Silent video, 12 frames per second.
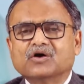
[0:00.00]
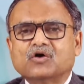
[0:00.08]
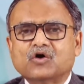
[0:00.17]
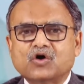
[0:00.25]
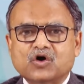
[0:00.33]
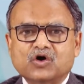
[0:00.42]

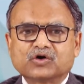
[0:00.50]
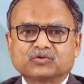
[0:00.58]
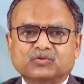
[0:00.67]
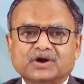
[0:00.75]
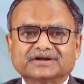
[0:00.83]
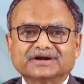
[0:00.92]
or
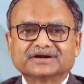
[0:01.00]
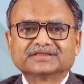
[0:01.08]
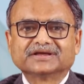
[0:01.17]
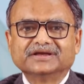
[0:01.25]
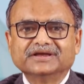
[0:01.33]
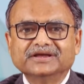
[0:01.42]
what are
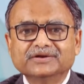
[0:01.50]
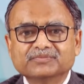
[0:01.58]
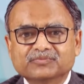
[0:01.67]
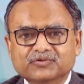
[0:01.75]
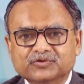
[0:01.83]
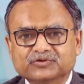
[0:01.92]
the
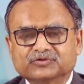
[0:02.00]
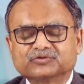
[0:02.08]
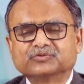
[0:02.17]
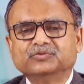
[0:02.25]
inputs